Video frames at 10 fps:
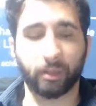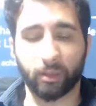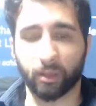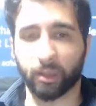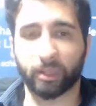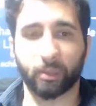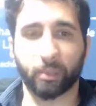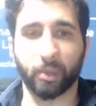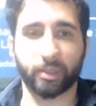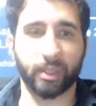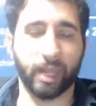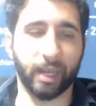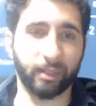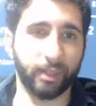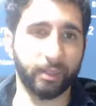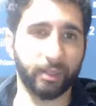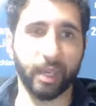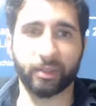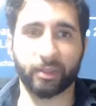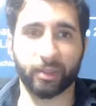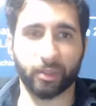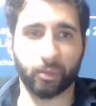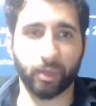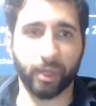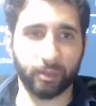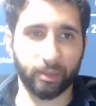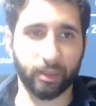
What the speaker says: look at their personalities, gauge their strengths,